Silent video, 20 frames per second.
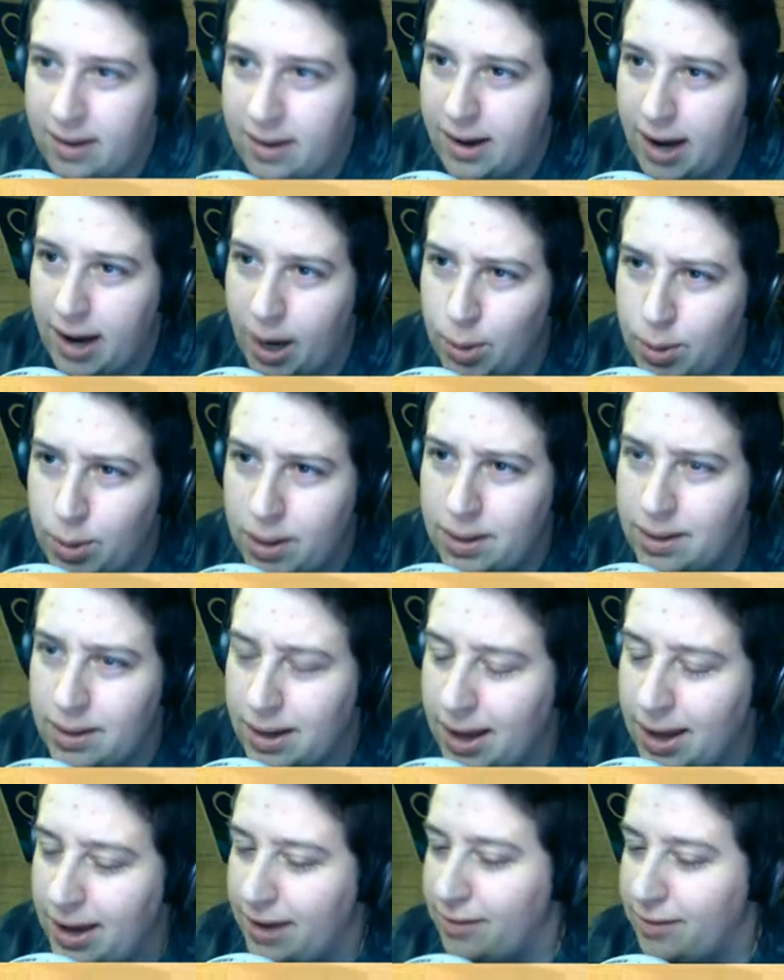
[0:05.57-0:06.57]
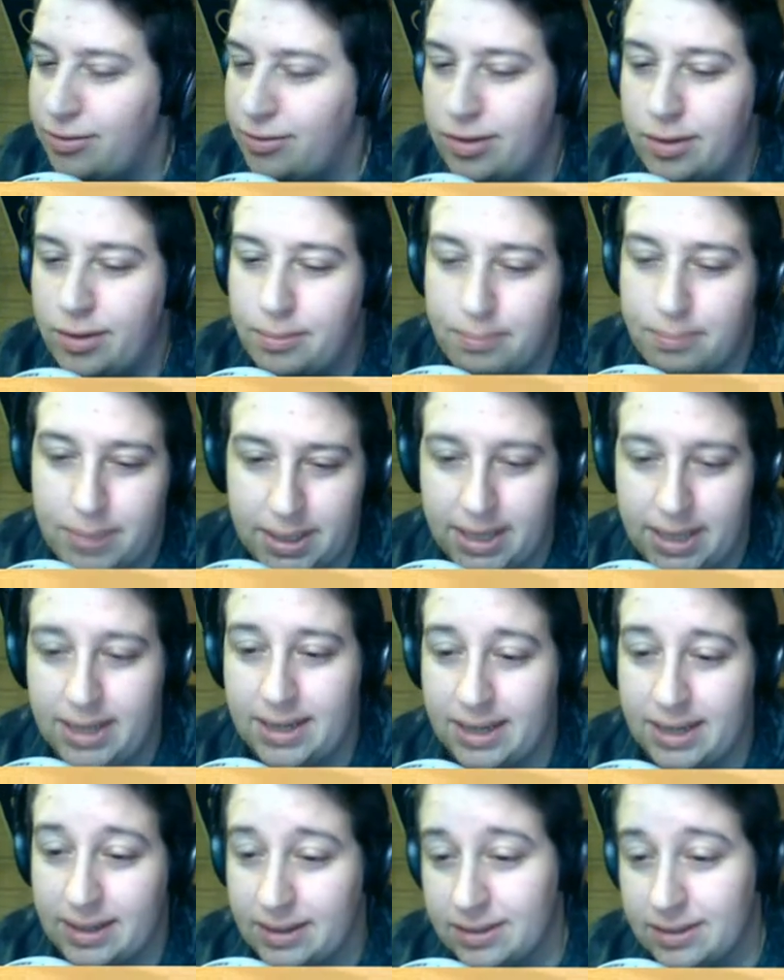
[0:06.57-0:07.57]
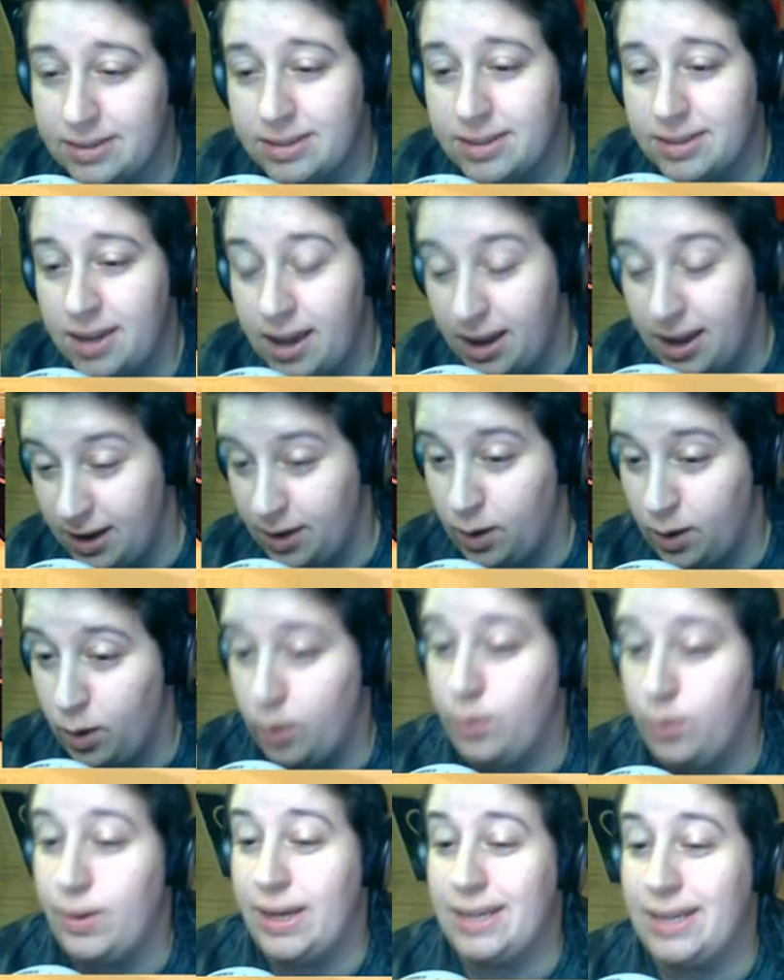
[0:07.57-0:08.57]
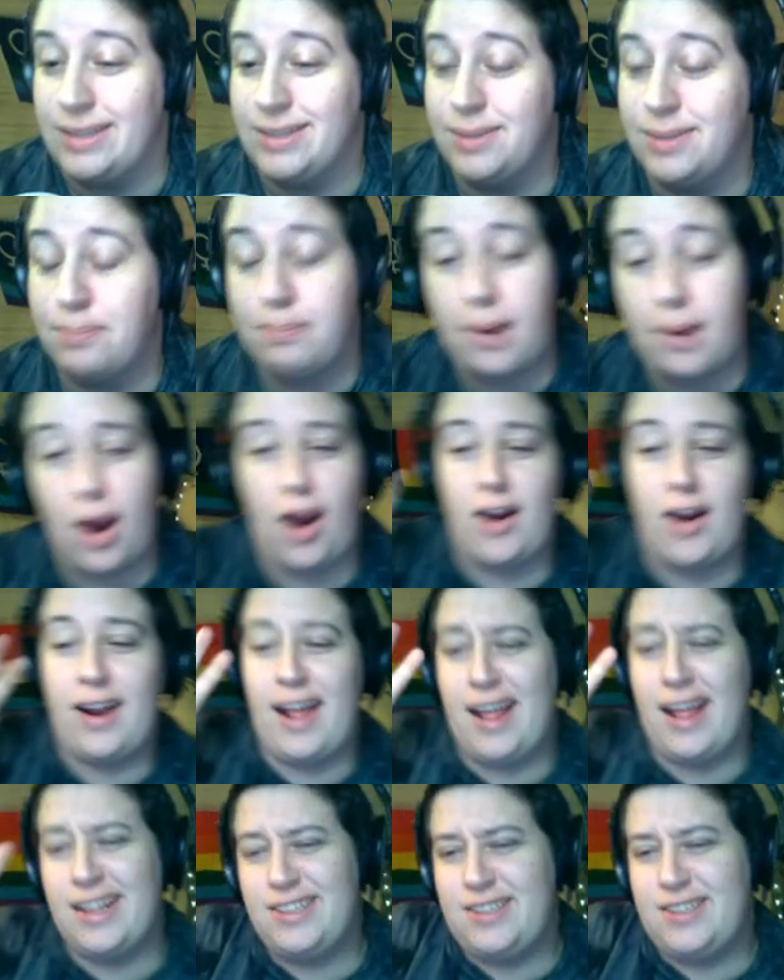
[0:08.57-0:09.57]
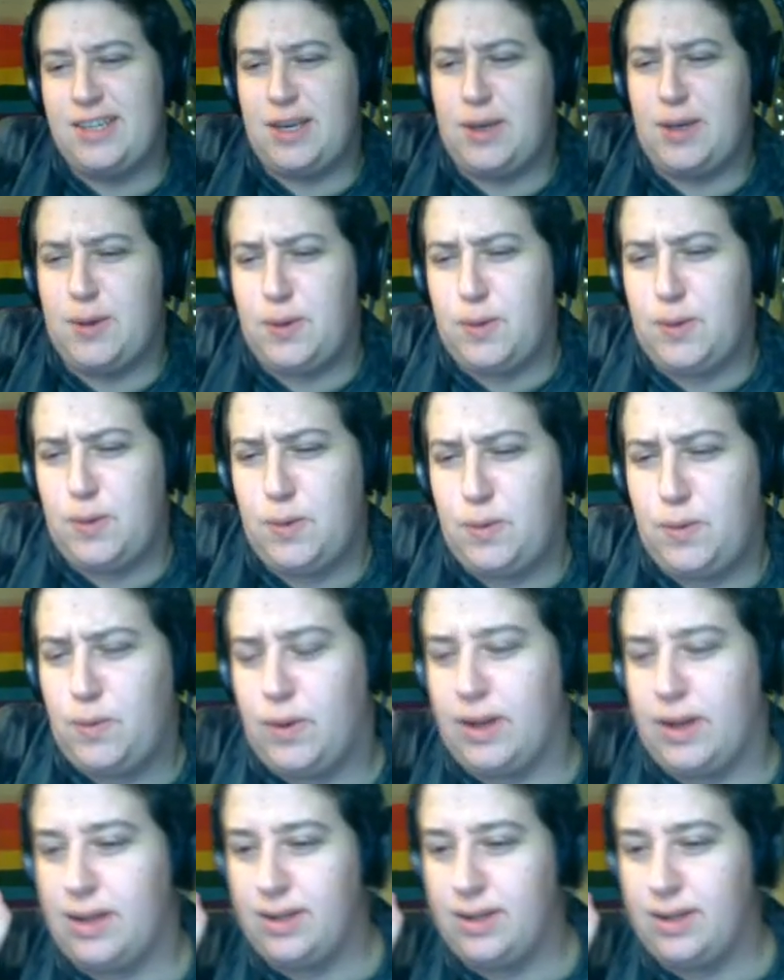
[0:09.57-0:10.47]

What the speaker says: Our Life Beginnings and Always Part 2.